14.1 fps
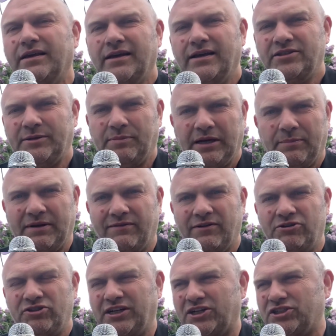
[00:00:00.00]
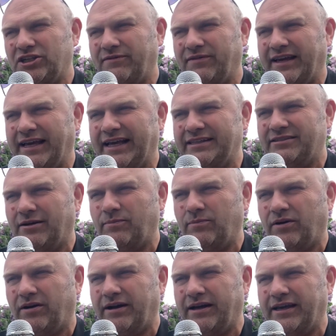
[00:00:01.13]
Superb bit of illusion actually over here, done
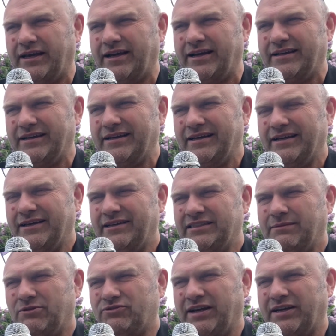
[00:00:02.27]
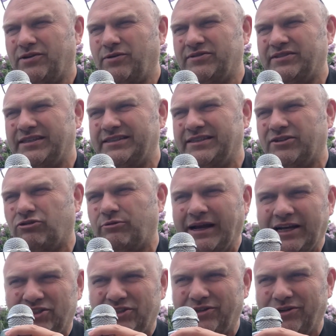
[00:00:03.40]
by Summer Drake. Of course, this is the
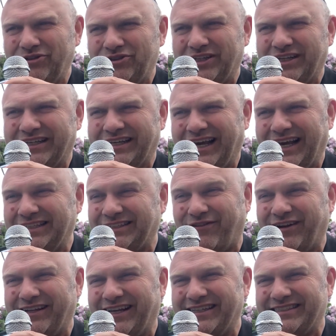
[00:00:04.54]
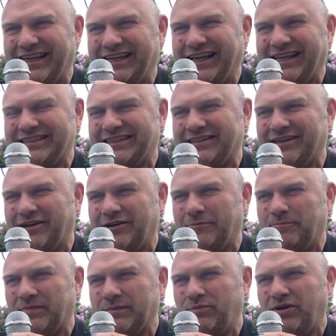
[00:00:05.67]
cremation illusion. Okay, it's funny, isn't it? He gets the girl,
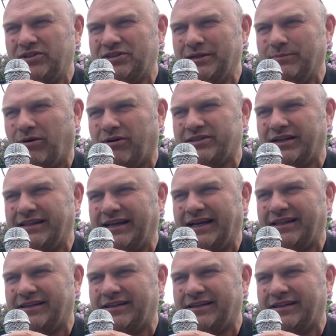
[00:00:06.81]
puts in the box like that.